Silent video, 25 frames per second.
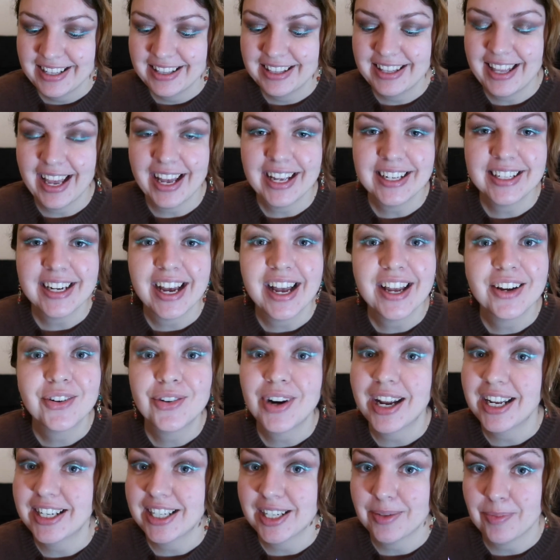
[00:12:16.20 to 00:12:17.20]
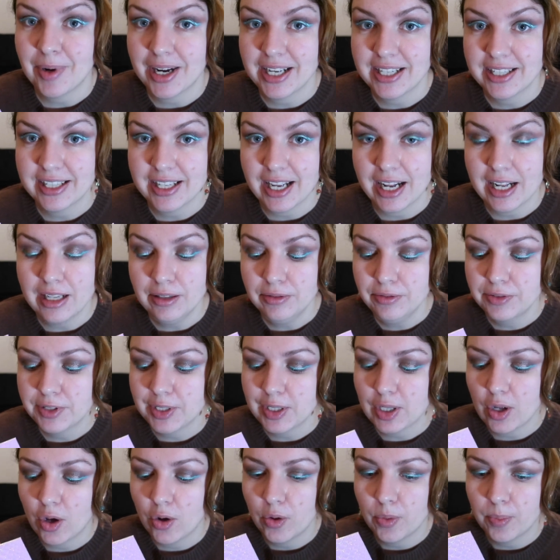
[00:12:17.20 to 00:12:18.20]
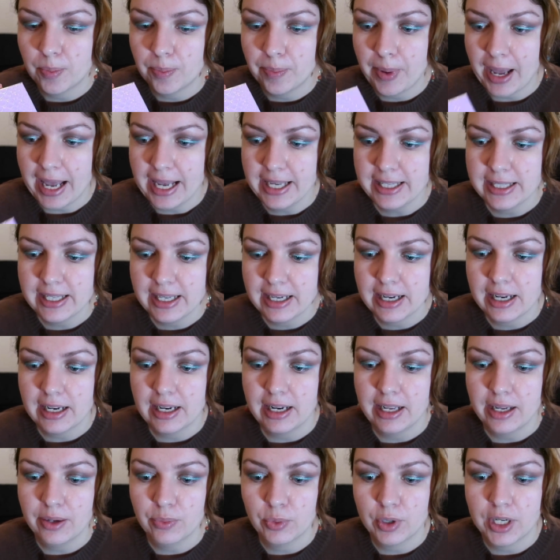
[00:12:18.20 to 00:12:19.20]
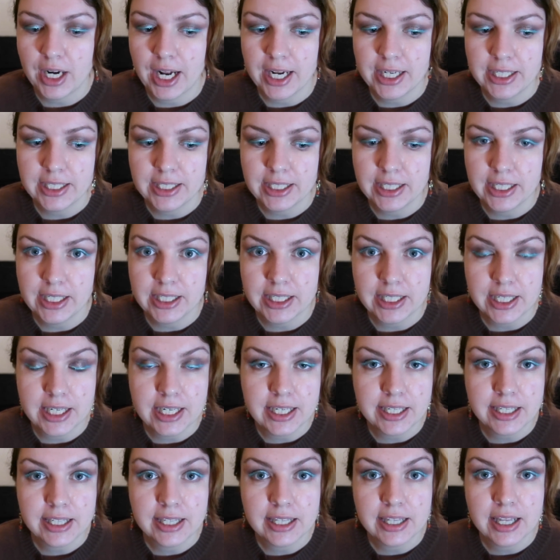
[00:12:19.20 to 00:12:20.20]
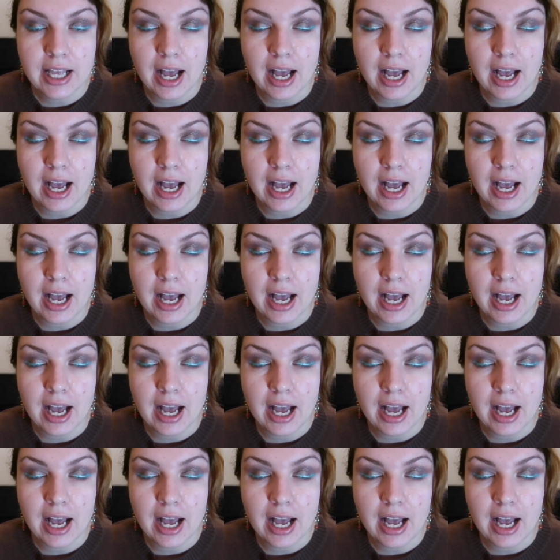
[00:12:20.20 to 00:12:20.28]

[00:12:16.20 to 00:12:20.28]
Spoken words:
that I created myself. So basically what I did is